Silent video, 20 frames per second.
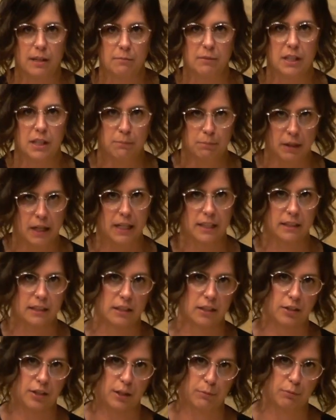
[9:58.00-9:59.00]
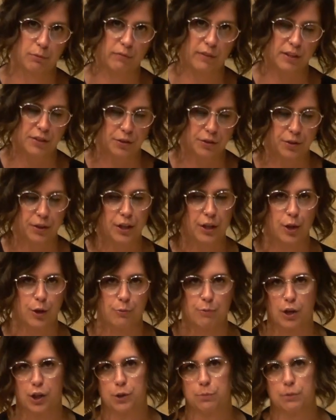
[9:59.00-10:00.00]
I'm the Applied Clarinet Professor here
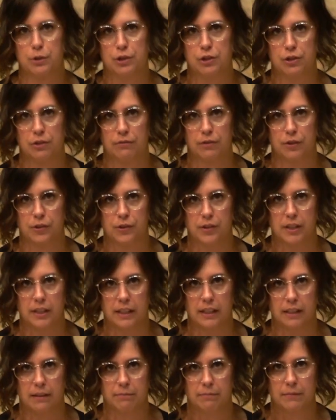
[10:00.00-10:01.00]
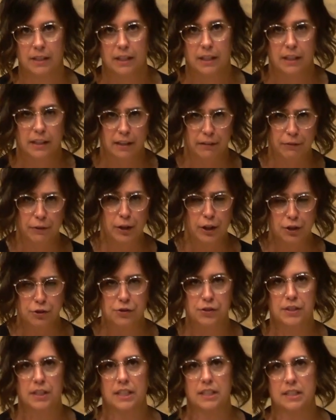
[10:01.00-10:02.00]
at Washburn University. If you're
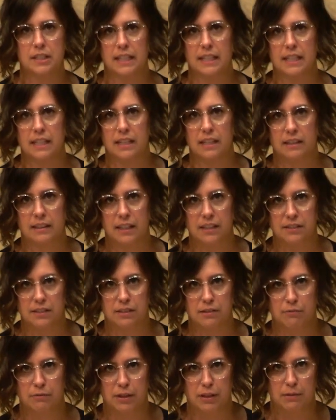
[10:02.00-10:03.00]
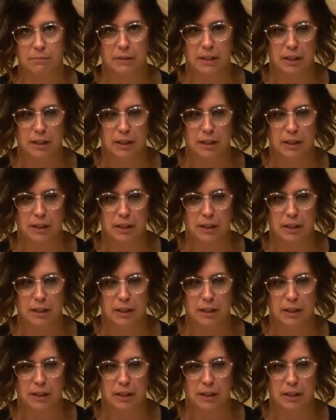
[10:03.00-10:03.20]
interested in taking a lesson with